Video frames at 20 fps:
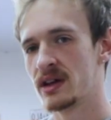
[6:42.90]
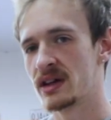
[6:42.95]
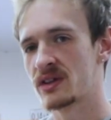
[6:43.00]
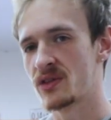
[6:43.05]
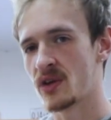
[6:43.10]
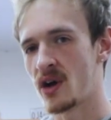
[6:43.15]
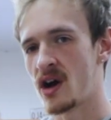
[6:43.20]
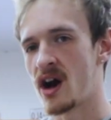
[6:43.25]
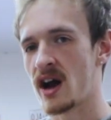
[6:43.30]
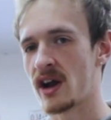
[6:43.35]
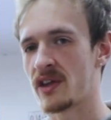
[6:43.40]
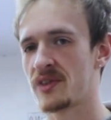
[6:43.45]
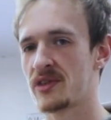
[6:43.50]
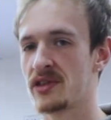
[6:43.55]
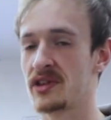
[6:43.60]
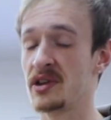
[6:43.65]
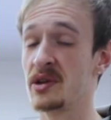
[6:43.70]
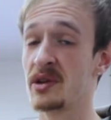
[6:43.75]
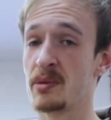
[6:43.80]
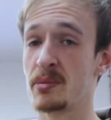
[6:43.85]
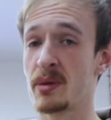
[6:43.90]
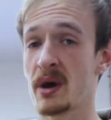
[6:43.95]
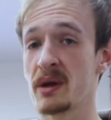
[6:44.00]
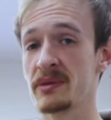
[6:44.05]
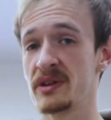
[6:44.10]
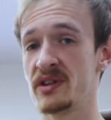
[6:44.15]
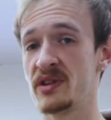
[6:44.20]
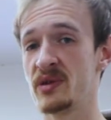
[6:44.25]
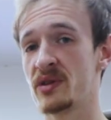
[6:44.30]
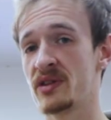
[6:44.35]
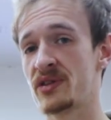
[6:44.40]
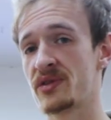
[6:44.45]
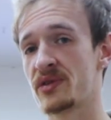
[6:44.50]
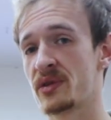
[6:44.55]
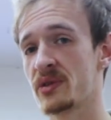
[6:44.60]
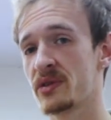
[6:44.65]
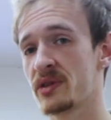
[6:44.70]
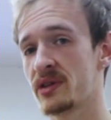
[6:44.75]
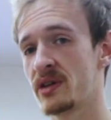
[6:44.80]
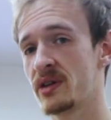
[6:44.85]
Exhaust. You could probably do this
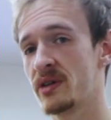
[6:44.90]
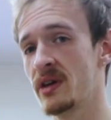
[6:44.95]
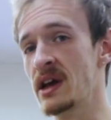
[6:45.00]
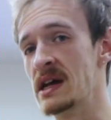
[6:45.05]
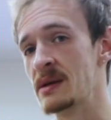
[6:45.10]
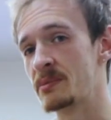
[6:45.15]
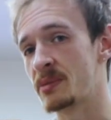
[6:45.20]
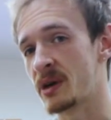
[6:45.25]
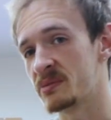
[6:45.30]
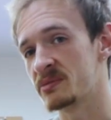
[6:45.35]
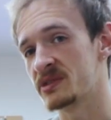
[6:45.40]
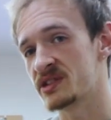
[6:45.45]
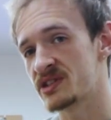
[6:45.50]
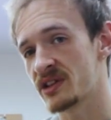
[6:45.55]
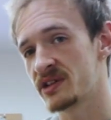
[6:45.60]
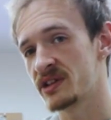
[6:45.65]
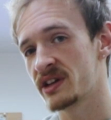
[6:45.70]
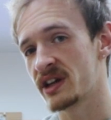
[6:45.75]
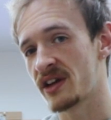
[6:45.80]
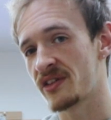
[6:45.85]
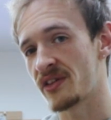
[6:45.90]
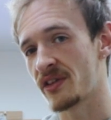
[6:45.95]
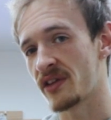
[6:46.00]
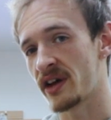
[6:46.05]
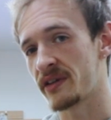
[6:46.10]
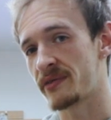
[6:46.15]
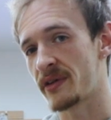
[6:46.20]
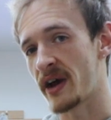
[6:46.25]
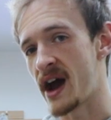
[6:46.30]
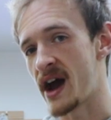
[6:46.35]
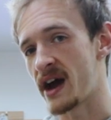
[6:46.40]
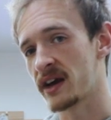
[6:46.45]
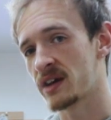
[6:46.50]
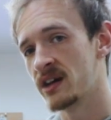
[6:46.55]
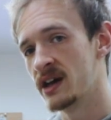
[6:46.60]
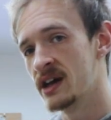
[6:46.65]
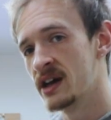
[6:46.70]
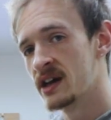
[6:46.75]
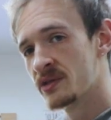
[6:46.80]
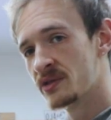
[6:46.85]
earlier, but I'm gonna tell you guys a life hack.
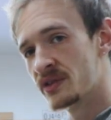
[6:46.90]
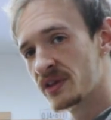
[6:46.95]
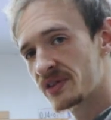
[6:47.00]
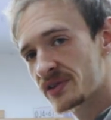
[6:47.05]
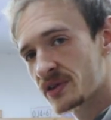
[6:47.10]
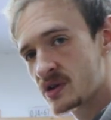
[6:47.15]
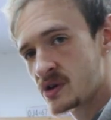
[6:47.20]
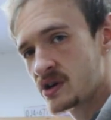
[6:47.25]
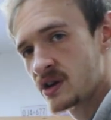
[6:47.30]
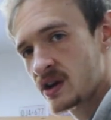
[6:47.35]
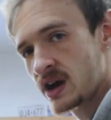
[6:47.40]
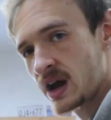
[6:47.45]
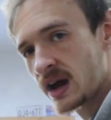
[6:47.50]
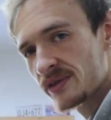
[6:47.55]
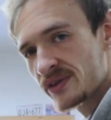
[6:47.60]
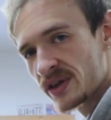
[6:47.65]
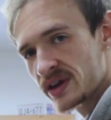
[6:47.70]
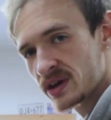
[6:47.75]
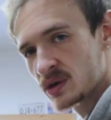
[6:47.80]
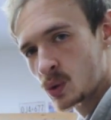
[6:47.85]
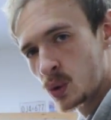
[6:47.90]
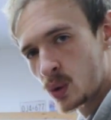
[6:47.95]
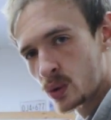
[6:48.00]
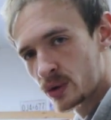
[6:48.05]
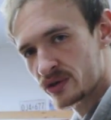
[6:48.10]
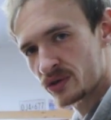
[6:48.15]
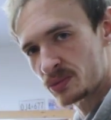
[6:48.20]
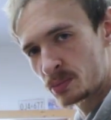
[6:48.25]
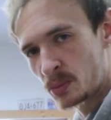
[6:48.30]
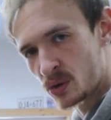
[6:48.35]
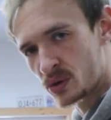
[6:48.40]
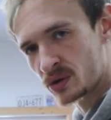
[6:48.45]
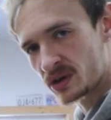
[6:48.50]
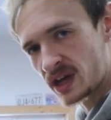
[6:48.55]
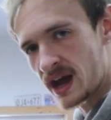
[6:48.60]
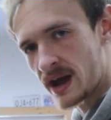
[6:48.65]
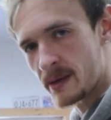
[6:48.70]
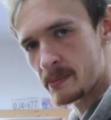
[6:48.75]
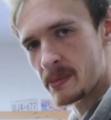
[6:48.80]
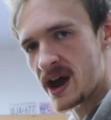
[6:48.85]
This car has a Cork Sport
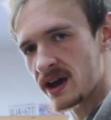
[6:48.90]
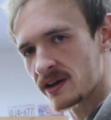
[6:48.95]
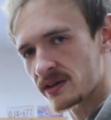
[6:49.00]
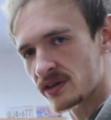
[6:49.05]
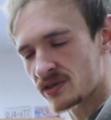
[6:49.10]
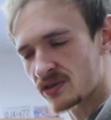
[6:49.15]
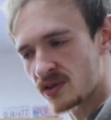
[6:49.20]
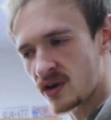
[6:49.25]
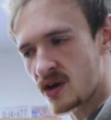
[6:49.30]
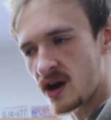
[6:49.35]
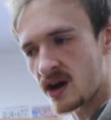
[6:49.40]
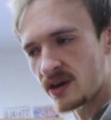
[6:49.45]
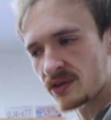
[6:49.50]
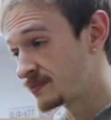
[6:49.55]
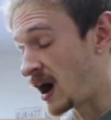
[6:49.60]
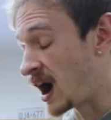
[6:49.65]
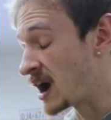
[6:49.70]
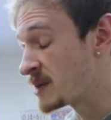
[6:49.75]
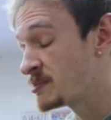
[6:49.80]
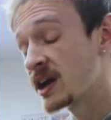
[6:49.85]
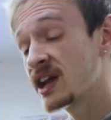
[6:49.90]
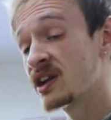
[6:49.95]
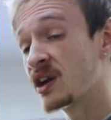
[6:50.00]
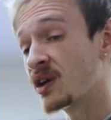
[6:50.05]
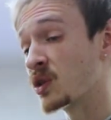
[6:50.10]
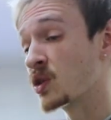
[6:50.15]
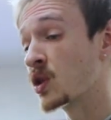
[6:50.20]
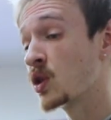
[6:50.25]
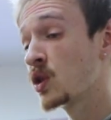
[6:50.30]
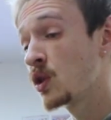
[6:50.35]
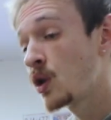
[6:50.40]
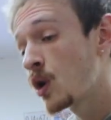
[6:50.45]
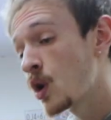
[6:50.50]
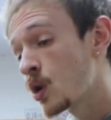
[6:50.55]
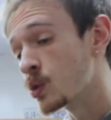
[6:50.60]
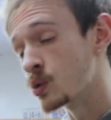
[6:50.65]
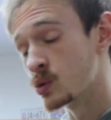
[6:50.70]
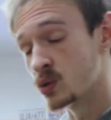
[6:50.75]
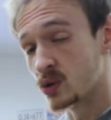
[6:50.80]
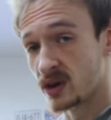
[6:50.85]
catback exhaust. I paid a
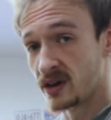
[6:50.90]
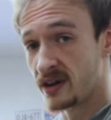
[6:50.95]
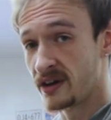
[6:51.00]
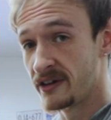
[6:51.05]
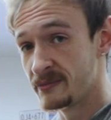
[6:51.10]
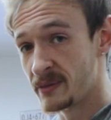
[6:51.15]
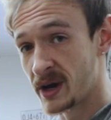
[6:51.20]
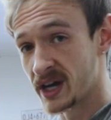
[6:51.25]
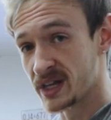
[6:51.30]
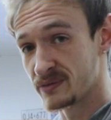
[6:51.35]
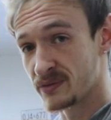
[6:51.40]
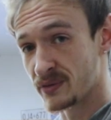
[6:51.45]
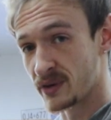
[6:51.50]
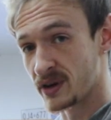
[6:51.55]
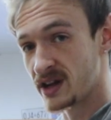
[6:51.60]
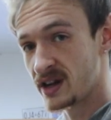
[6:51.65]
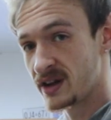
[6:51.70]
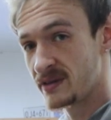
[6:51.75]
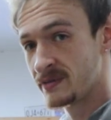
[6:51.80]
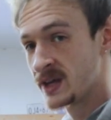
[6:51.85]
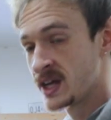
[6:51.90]
load of money for it.